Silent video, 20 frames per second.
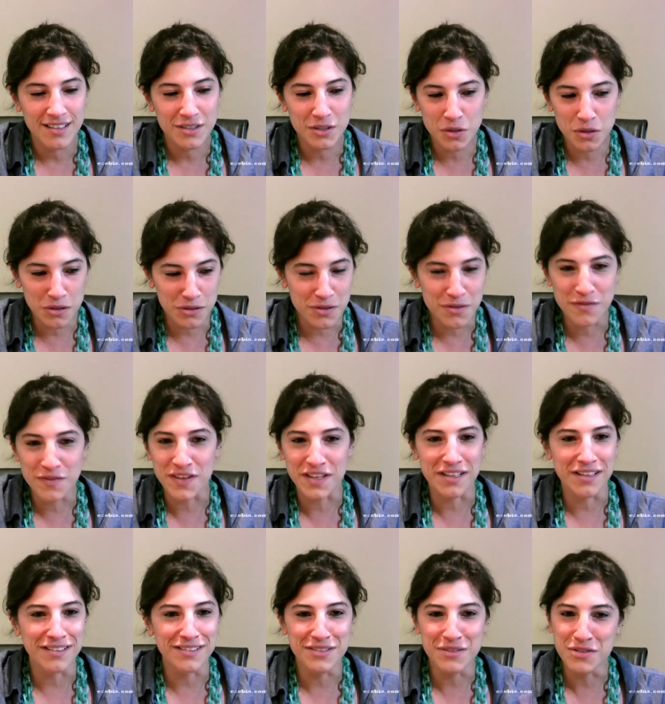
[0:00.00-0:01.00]
total new
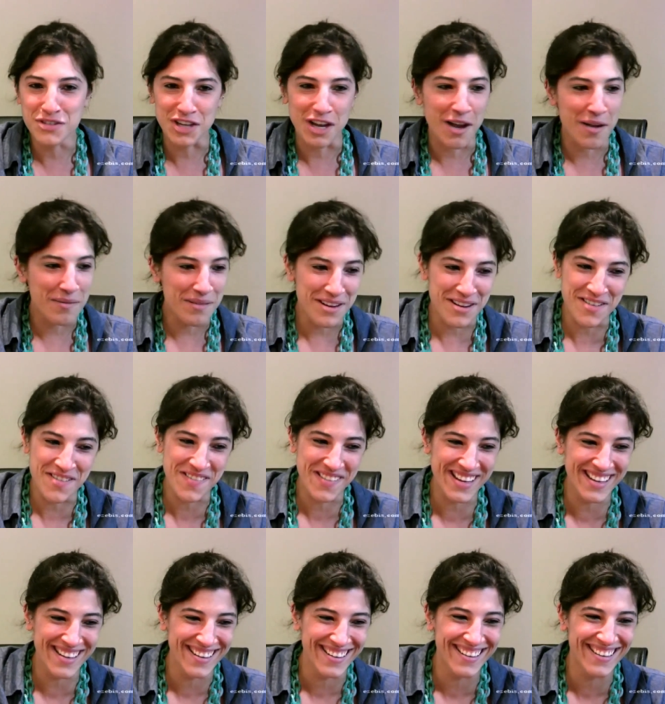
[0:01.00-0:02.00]
field, new job.
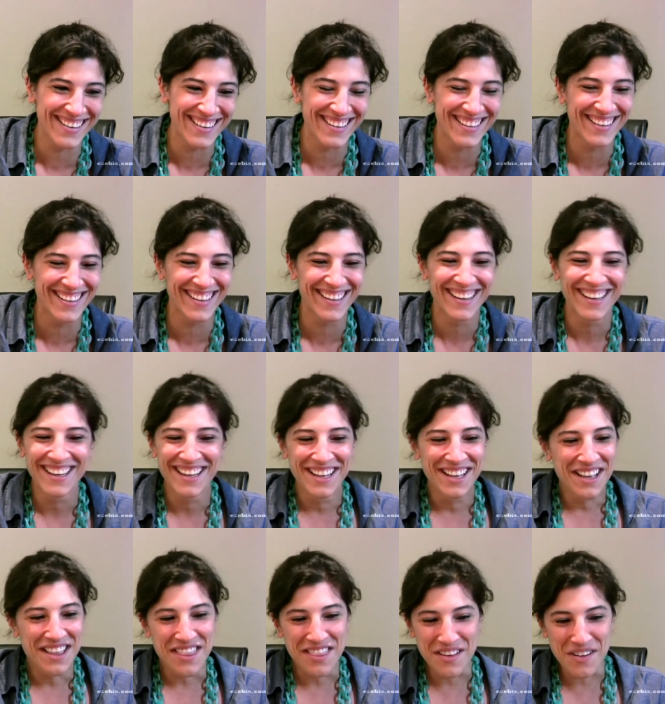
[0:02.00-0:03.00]

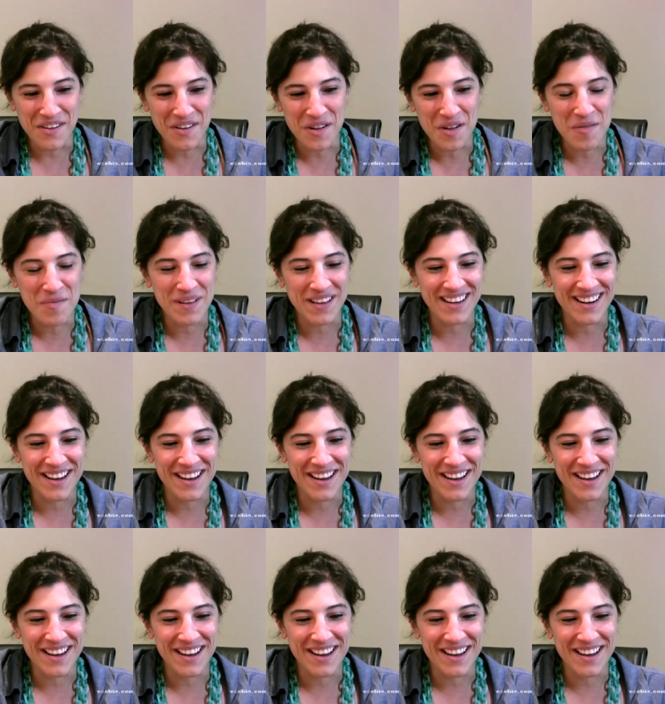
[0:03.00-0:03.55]
The whole bit.